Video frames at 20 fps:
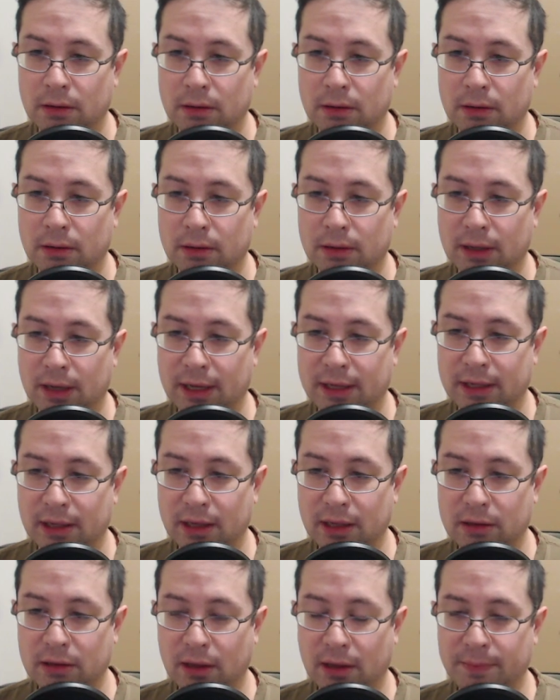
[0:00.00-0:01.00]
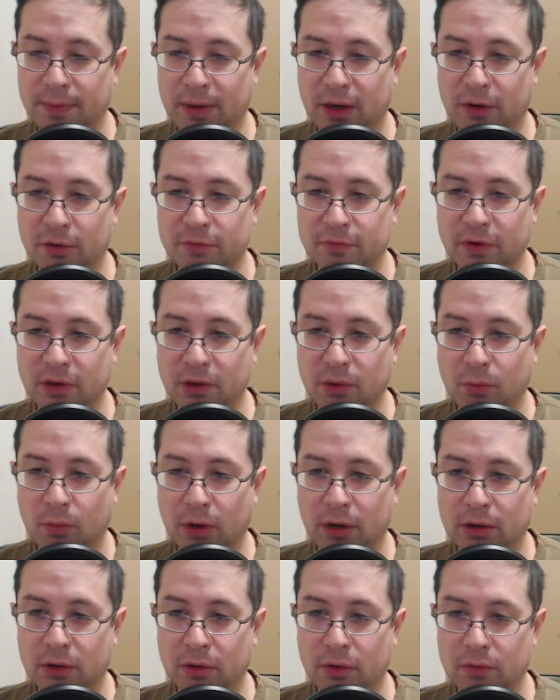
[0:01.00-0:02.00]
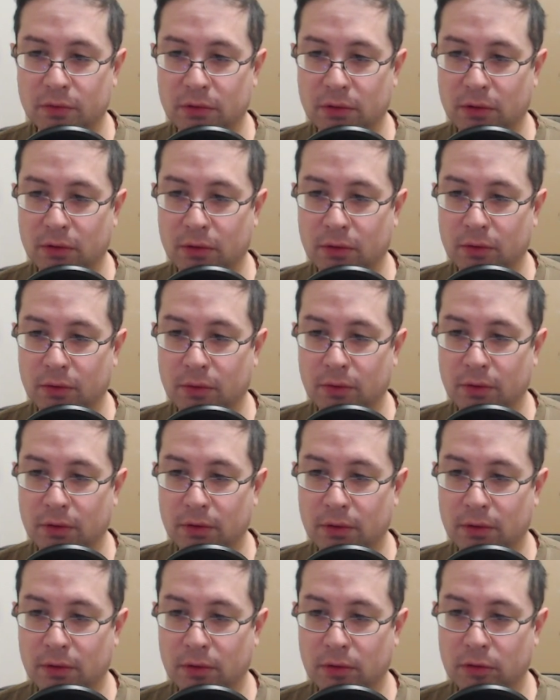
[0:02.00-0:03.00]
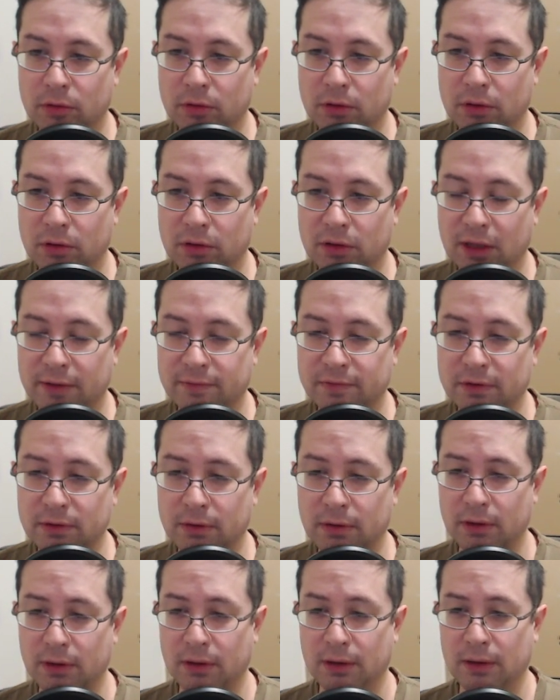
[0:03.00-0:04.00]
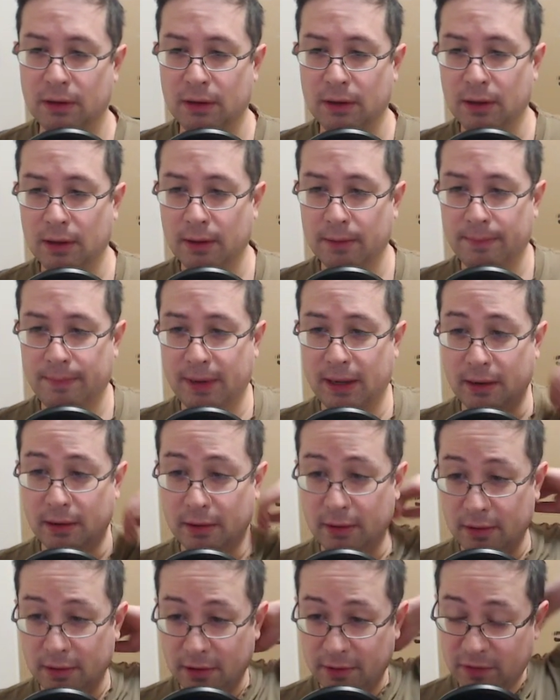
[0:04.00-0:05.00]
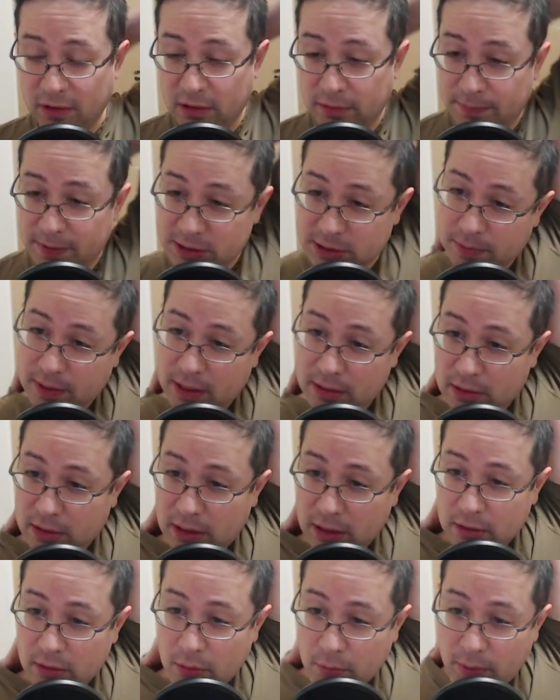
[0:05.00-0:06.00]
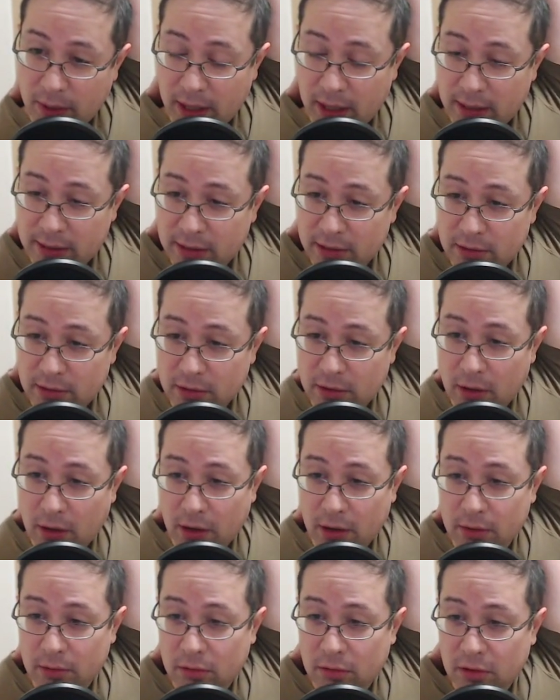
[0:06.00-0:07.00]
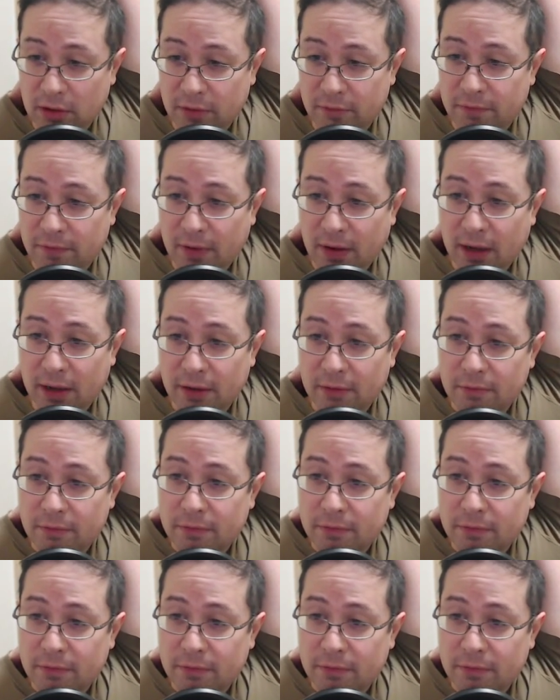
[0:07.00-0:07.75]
Okay, I guess I don't really want to go to c7. But if this bishop gets kicked away, I need to guard c5.